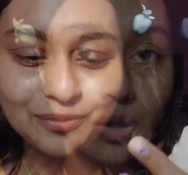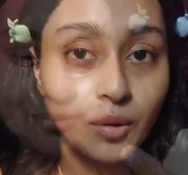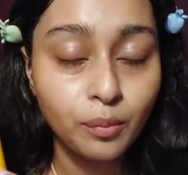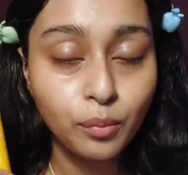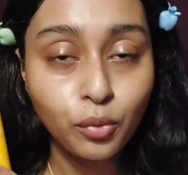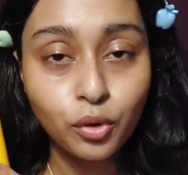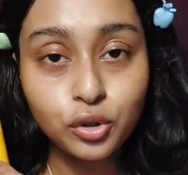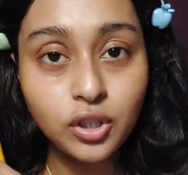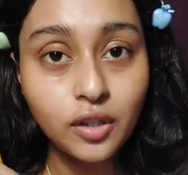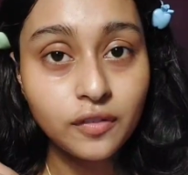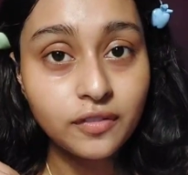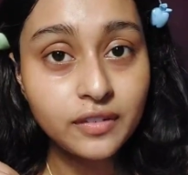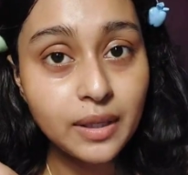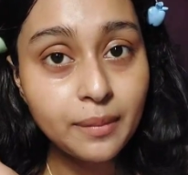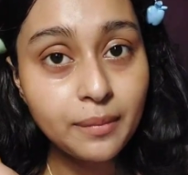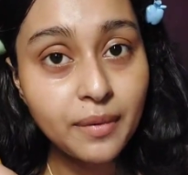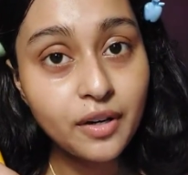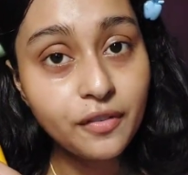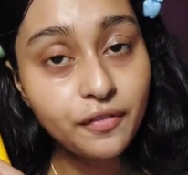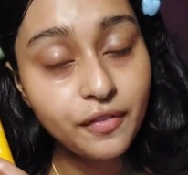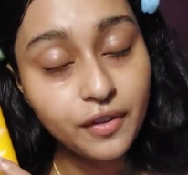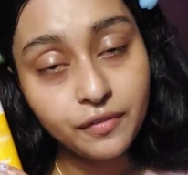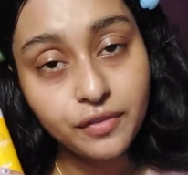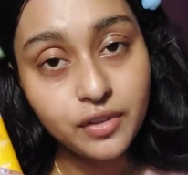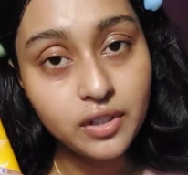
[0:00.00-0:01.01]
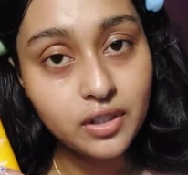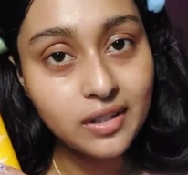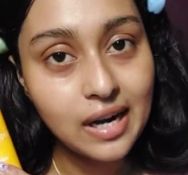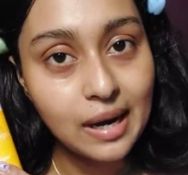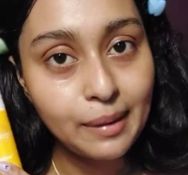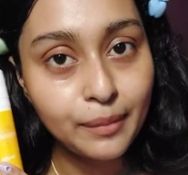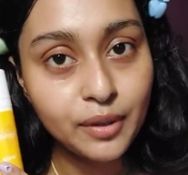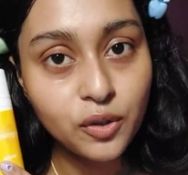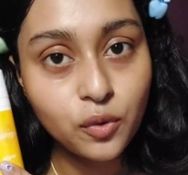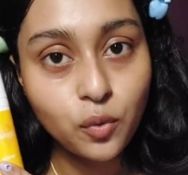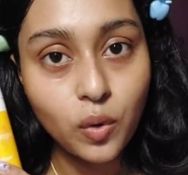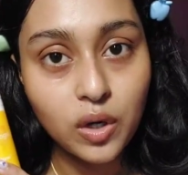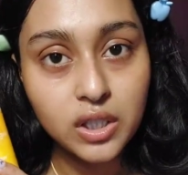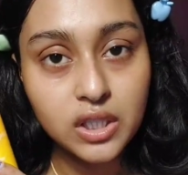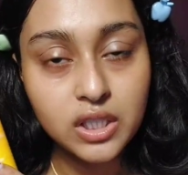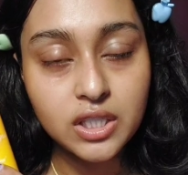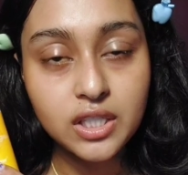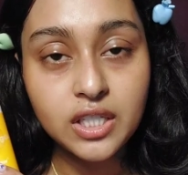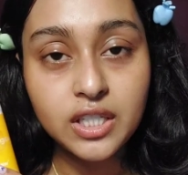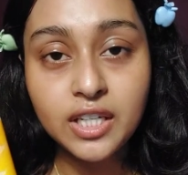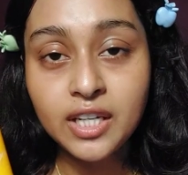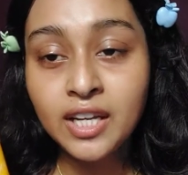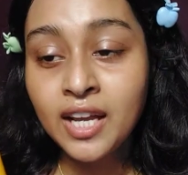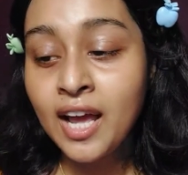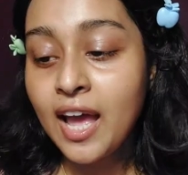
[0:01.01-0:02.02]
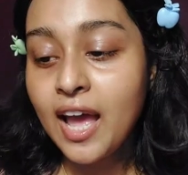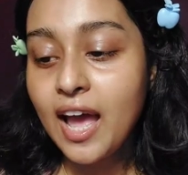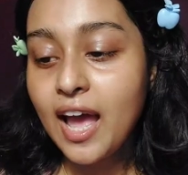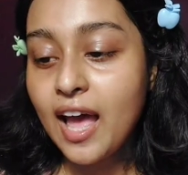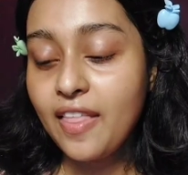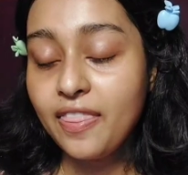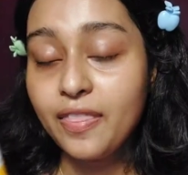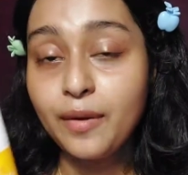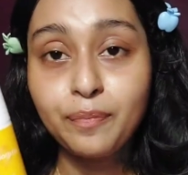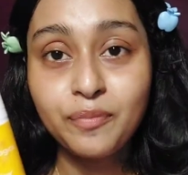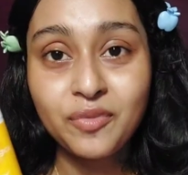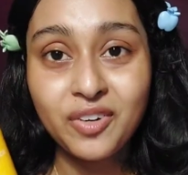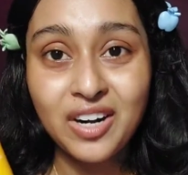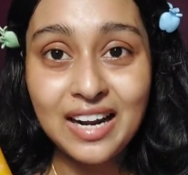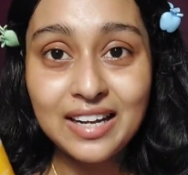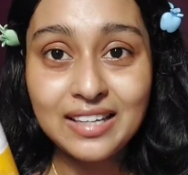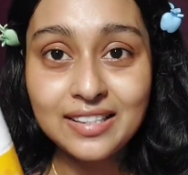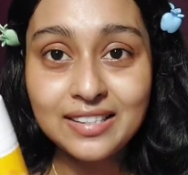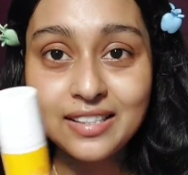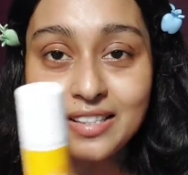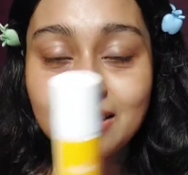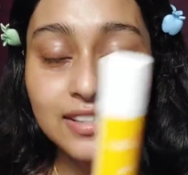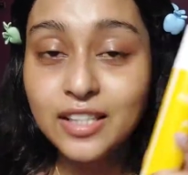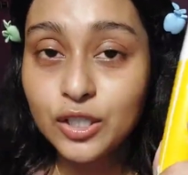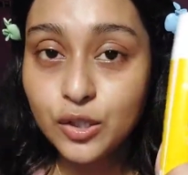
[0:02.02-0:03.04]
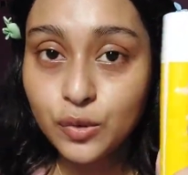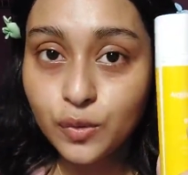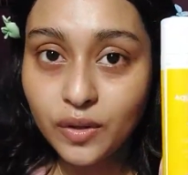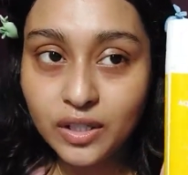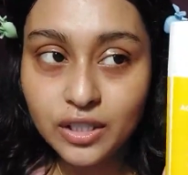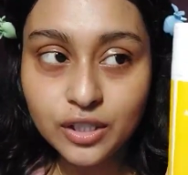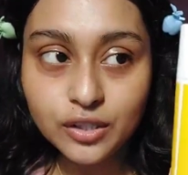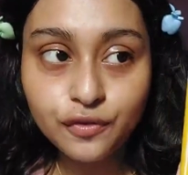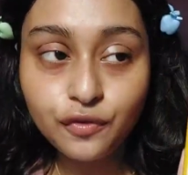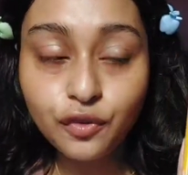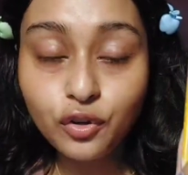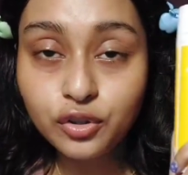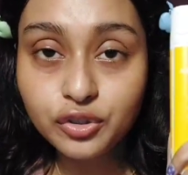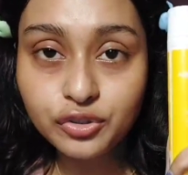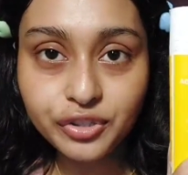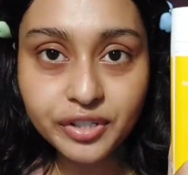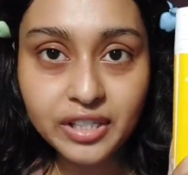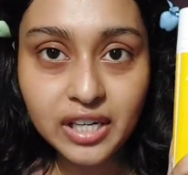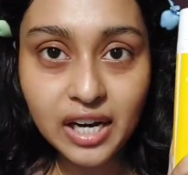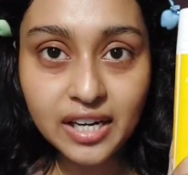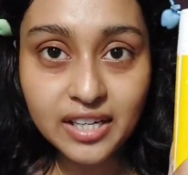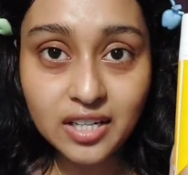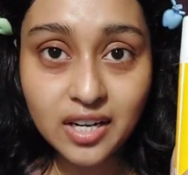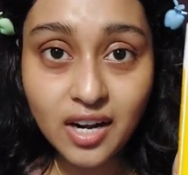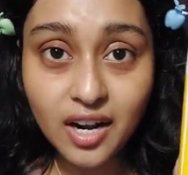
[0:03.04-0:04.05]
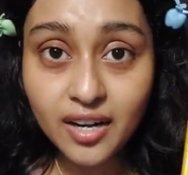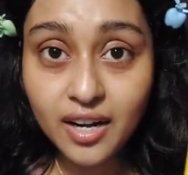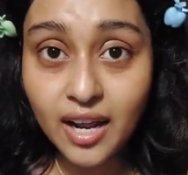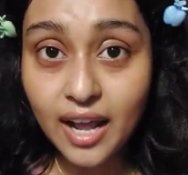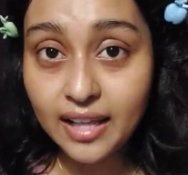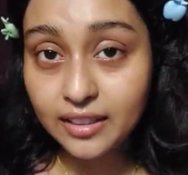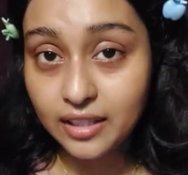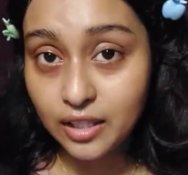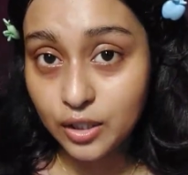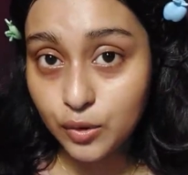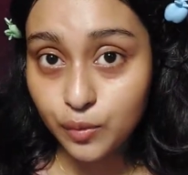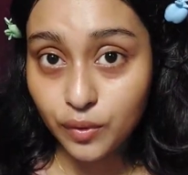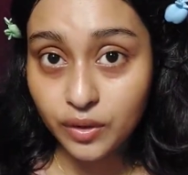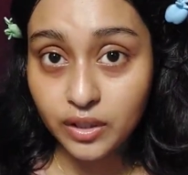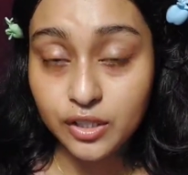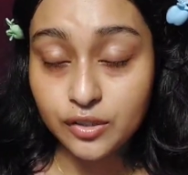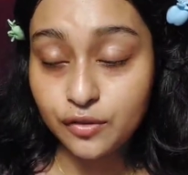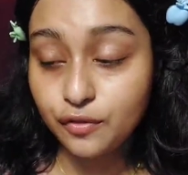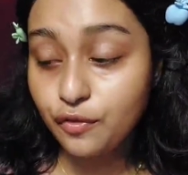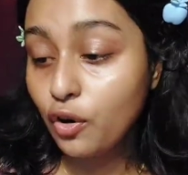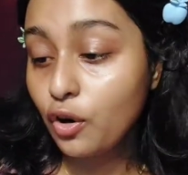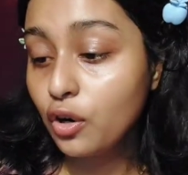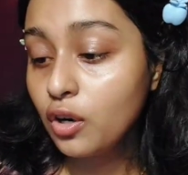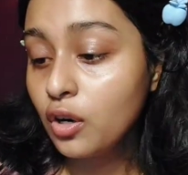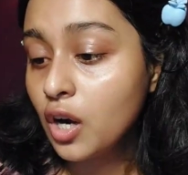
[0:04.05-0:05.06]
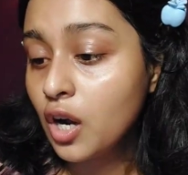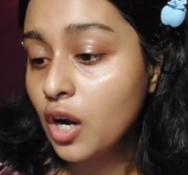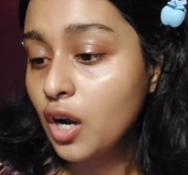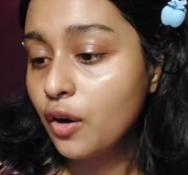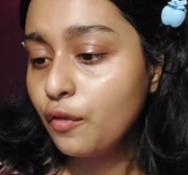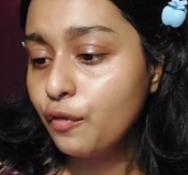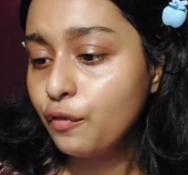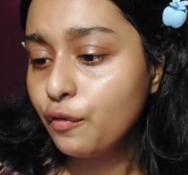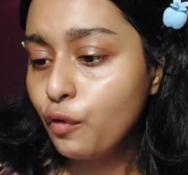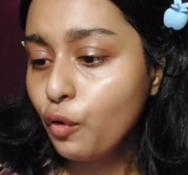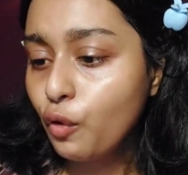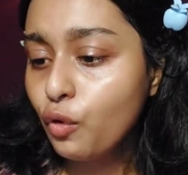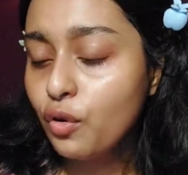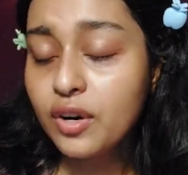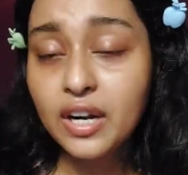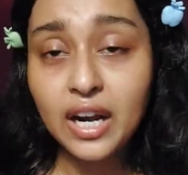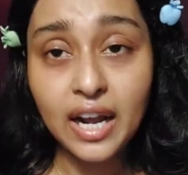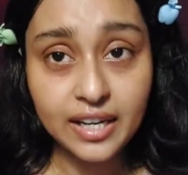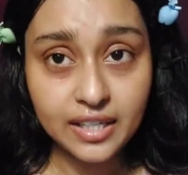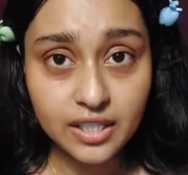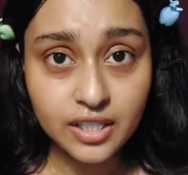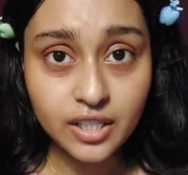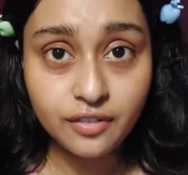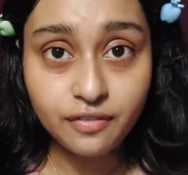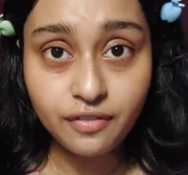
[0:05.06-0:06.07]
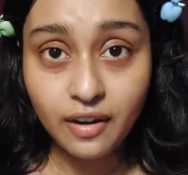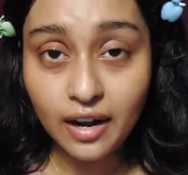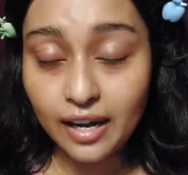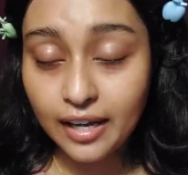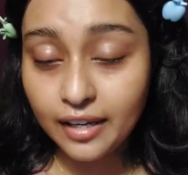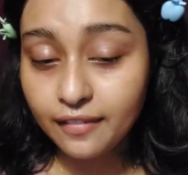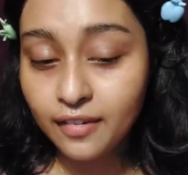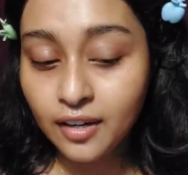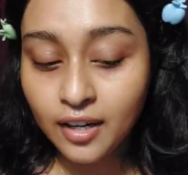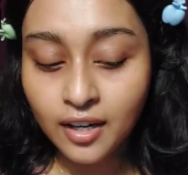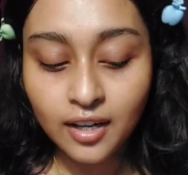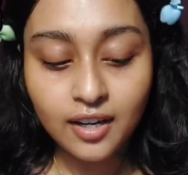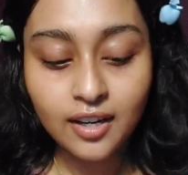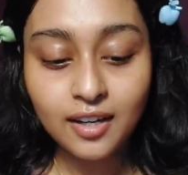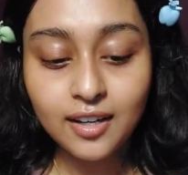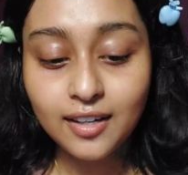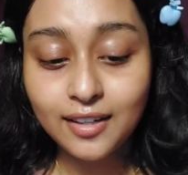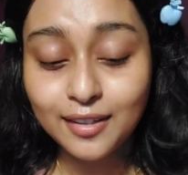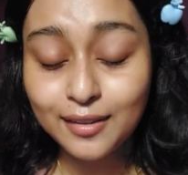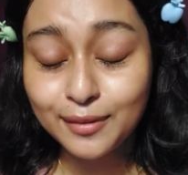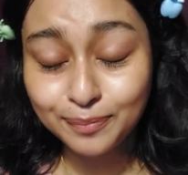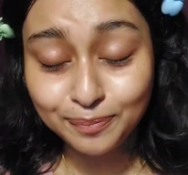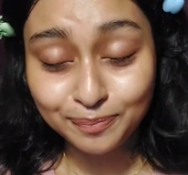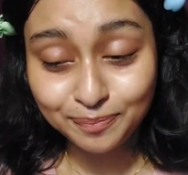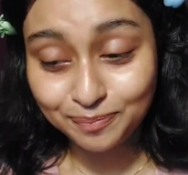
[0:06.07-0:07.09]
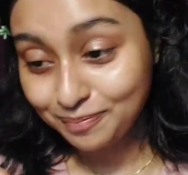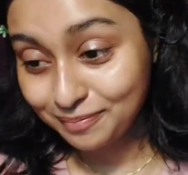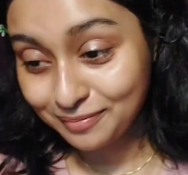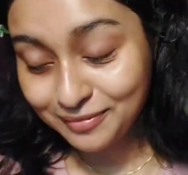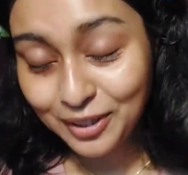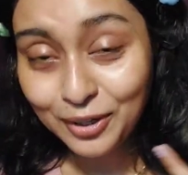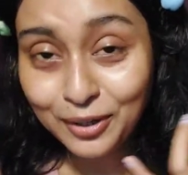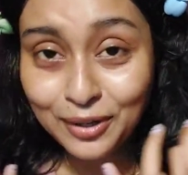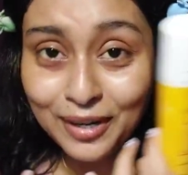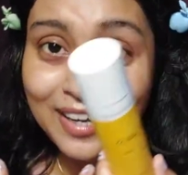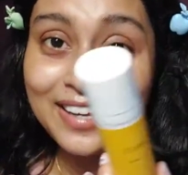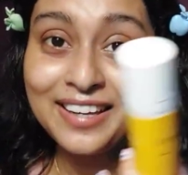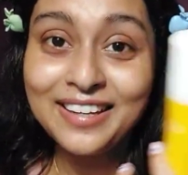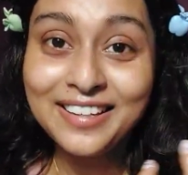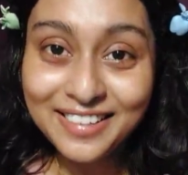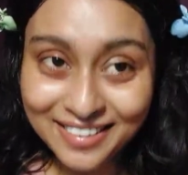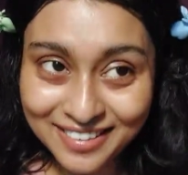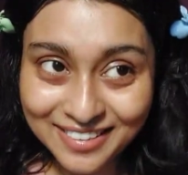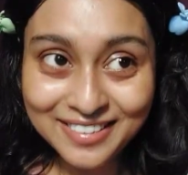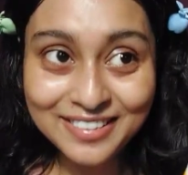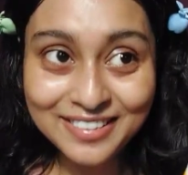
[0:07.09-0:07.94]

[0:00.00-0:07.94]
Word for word: Both of them are fifty gram in quantity, and the price is, this one is for three ninety-nine and this one is for four ninety-five. Um okay,